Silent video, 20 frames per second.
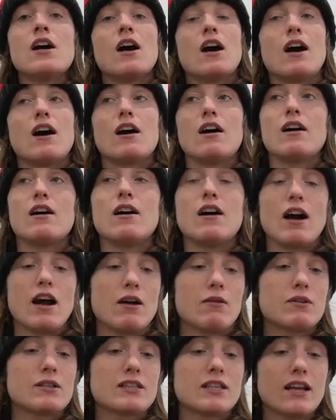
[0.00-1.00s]

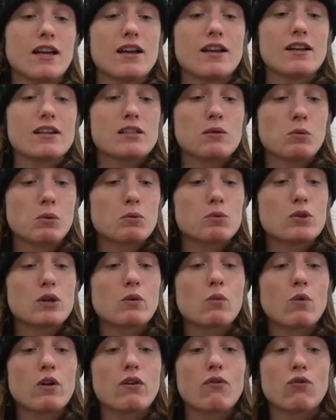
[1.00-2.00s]
I would say somewhere
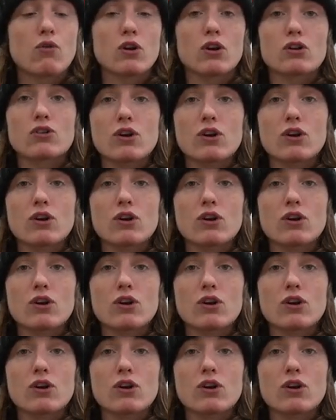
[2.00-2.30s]
between 1 to 4